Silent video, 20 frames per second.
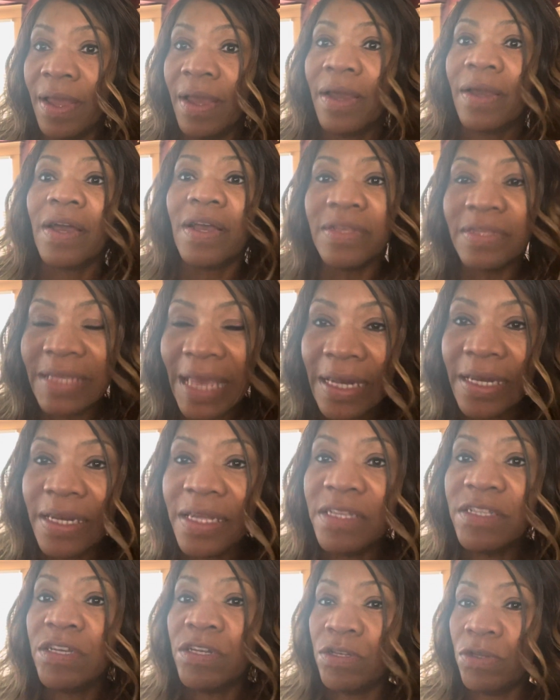Because they
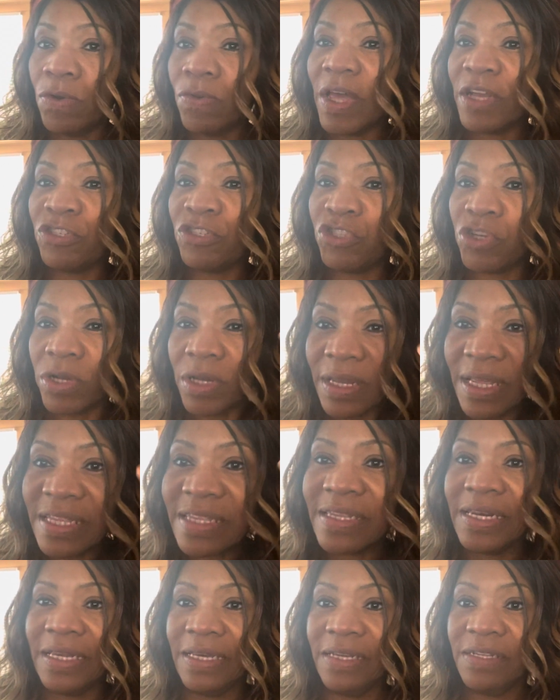need to know that you're
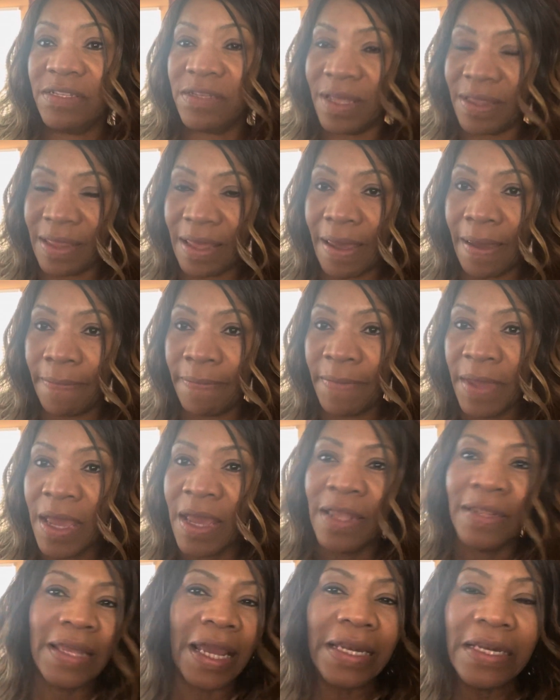listening to them.
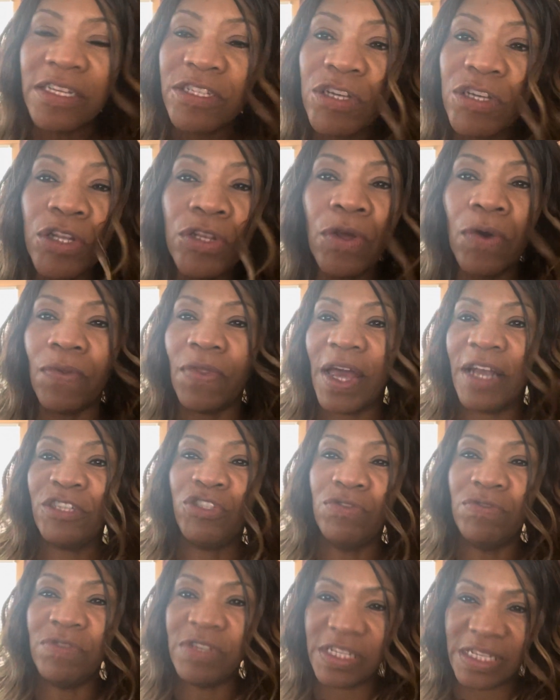They need to know
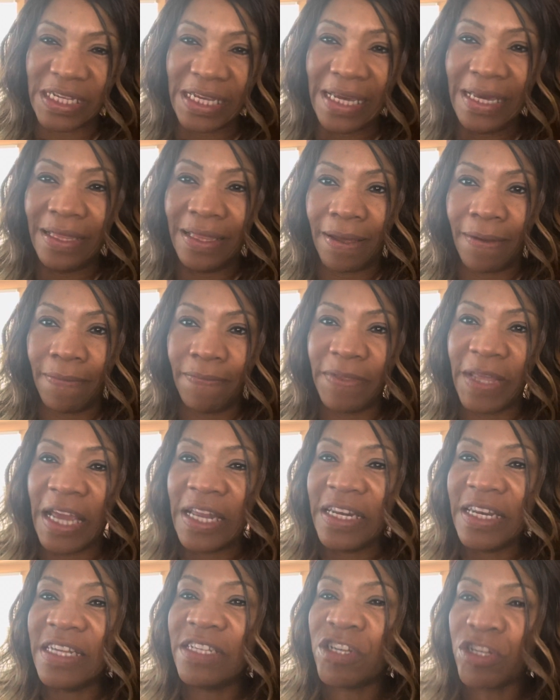that you see them. They
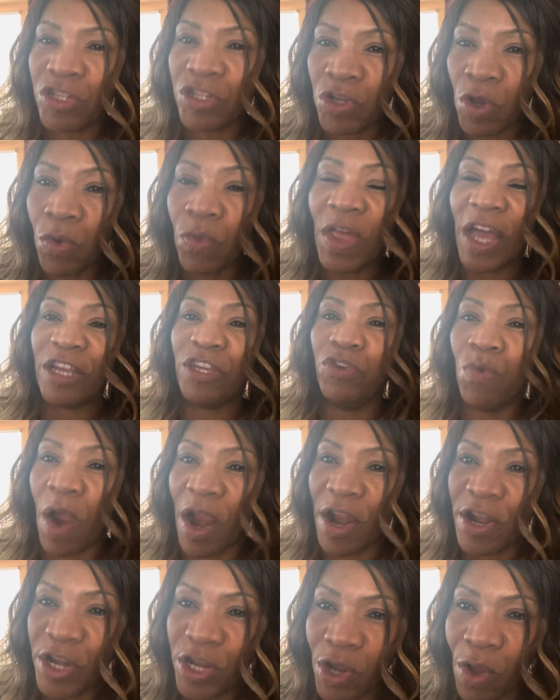need to know that you
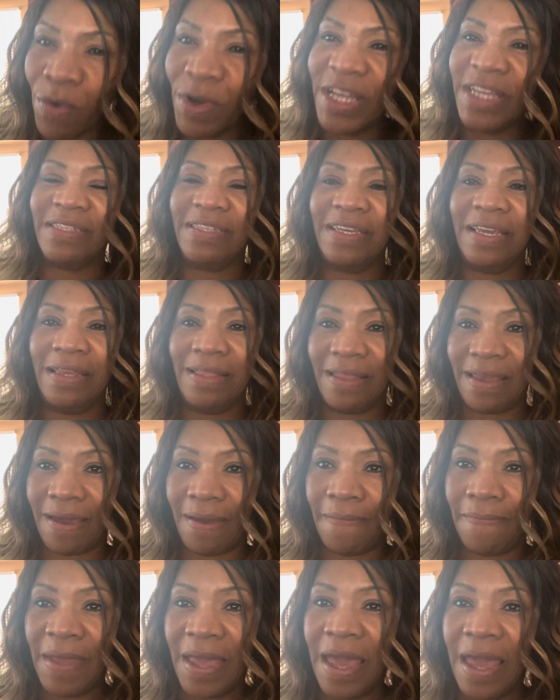are noticing
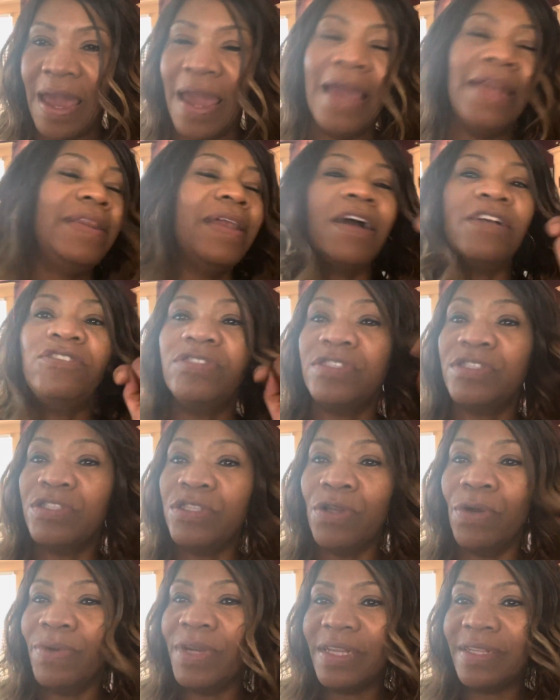them, and not just
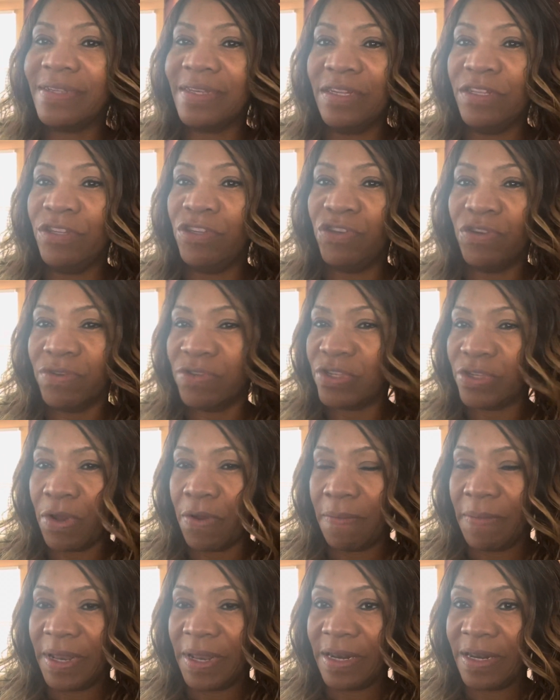noticing your
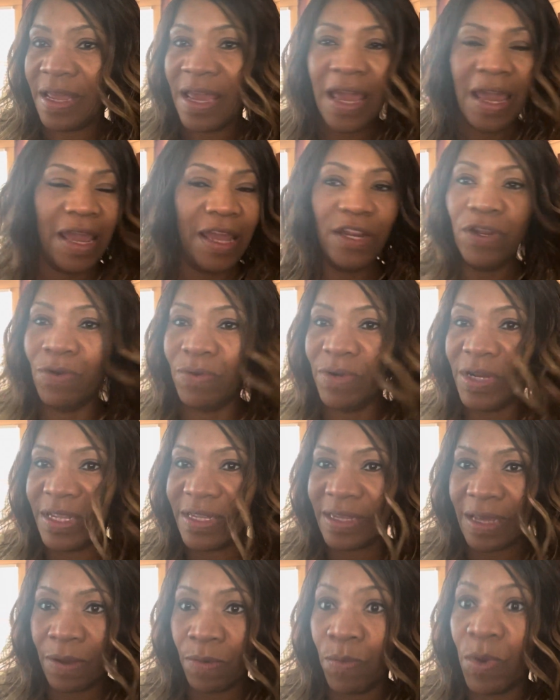sermon and
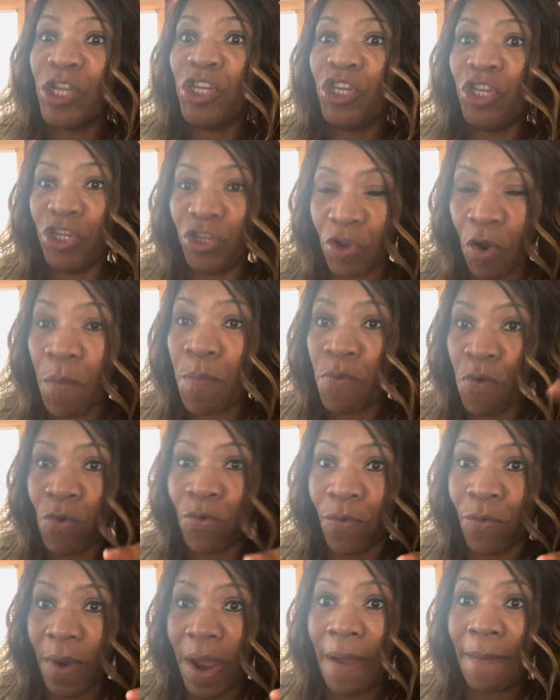noticing what your
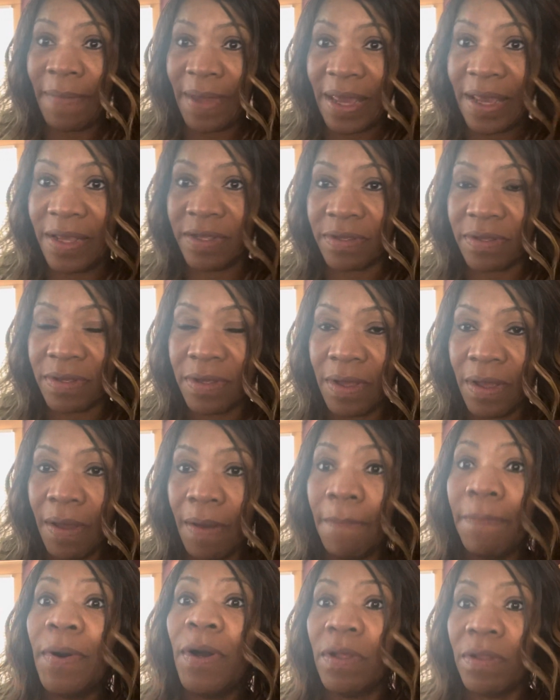program is,
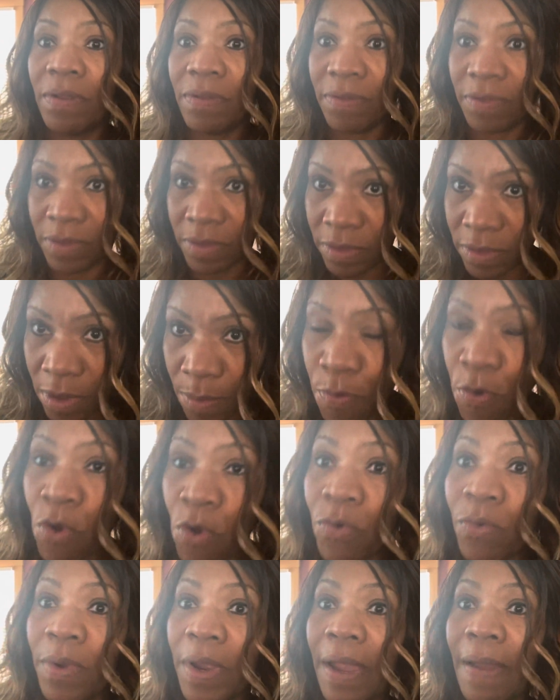but the
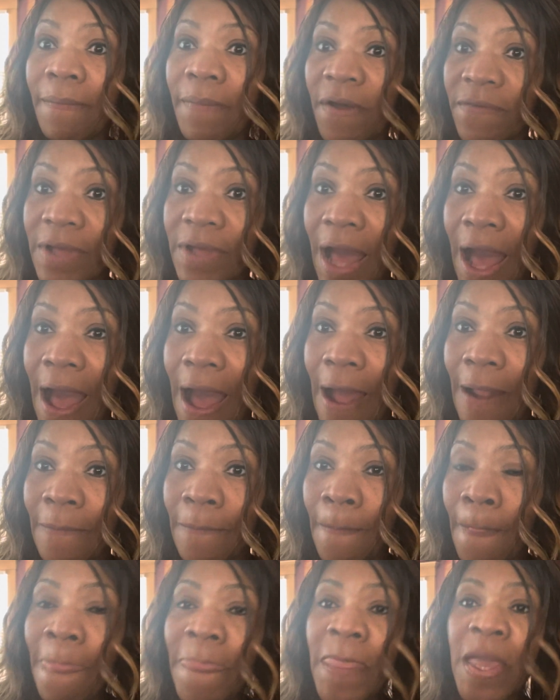program of God.
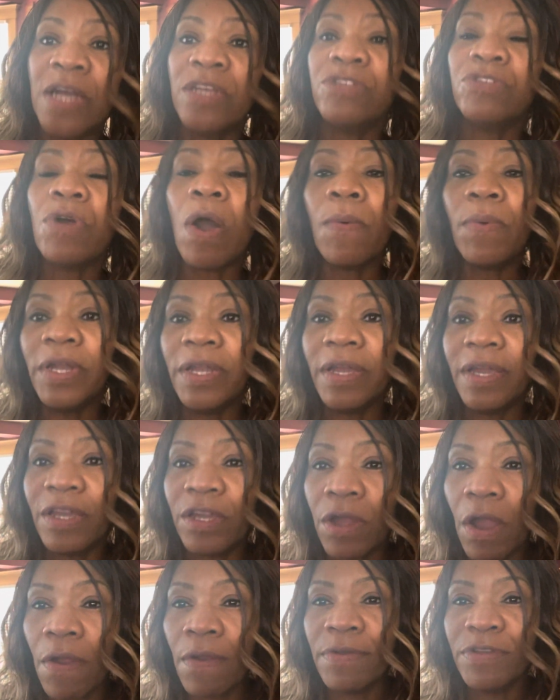So I want to
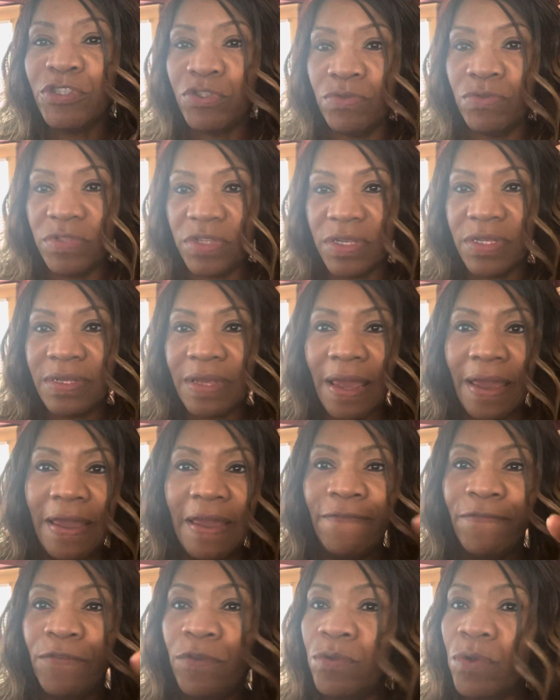encourage you today,
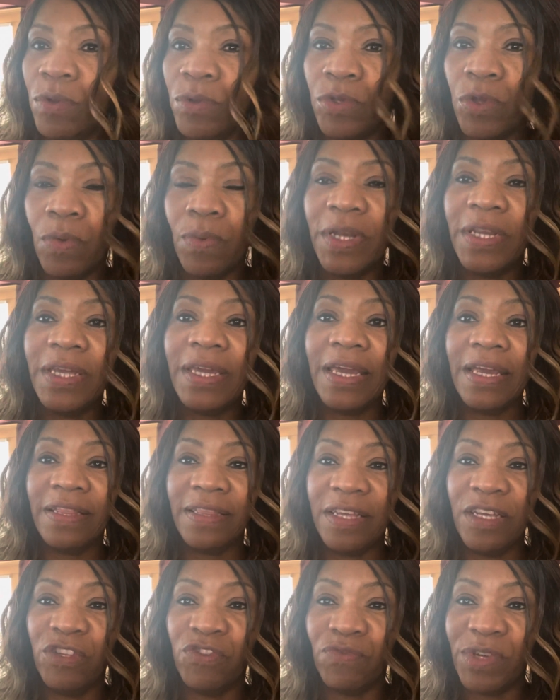if you don't know where to get
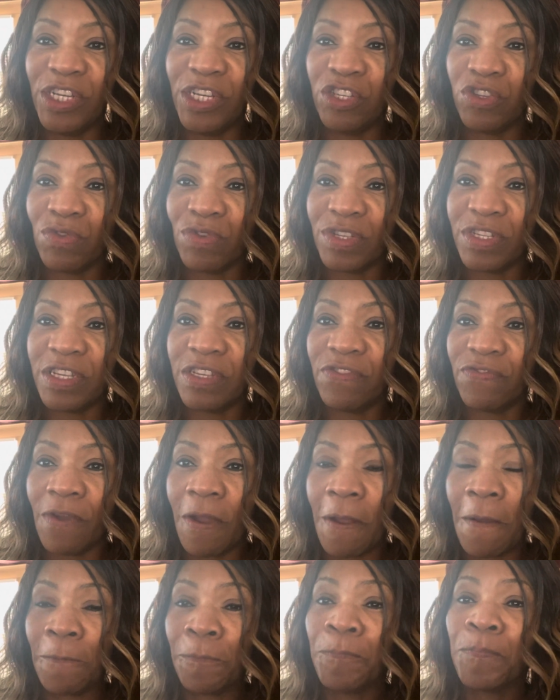these resources
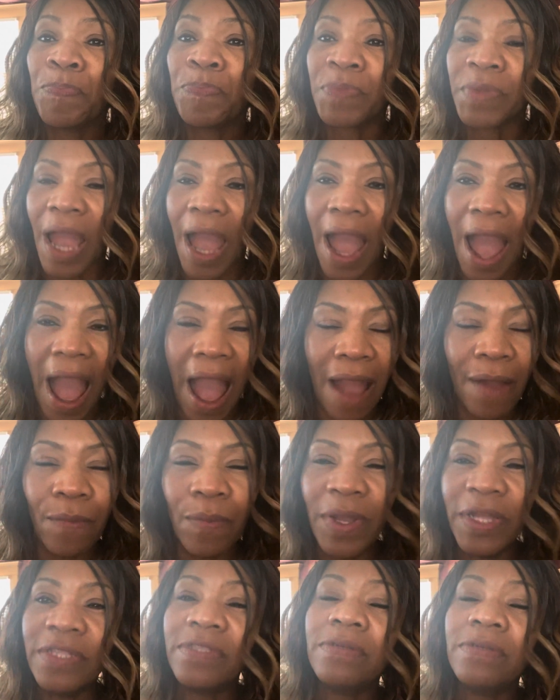from, I
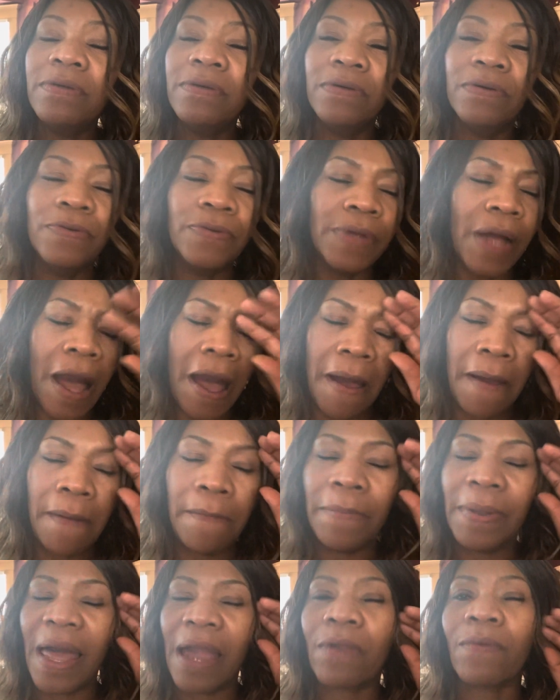went to
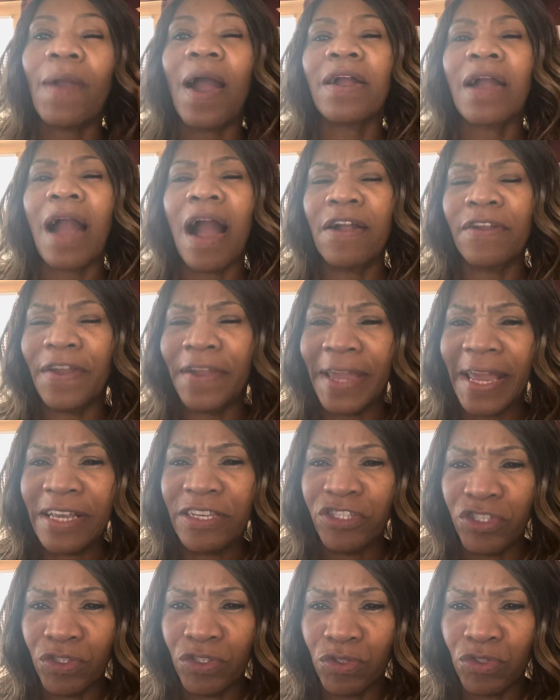Black Rock
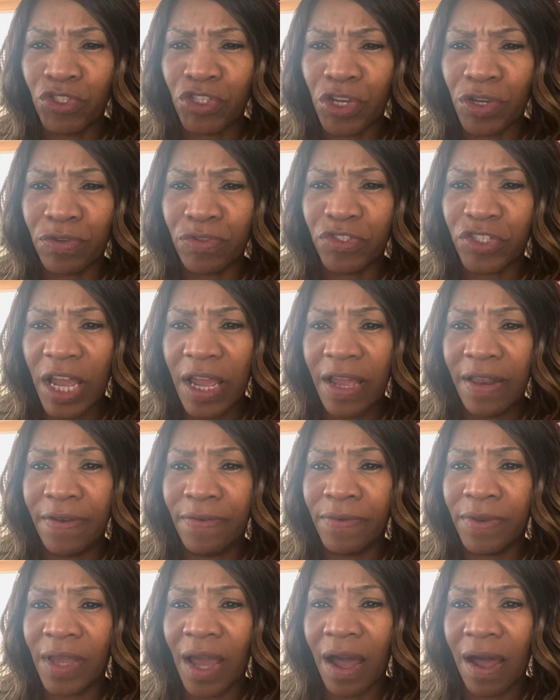Congregational Church
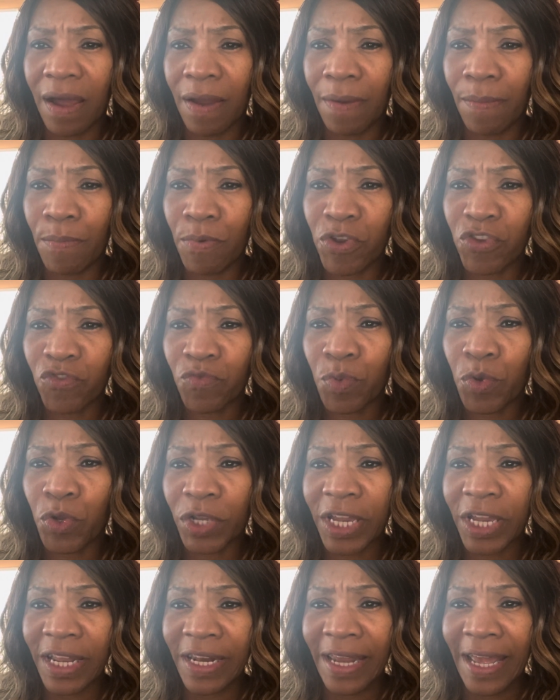in
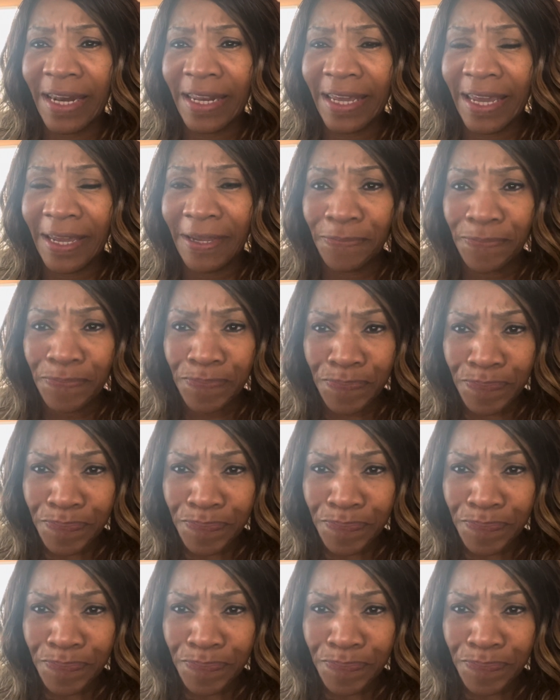Bridgeport, Connecticut,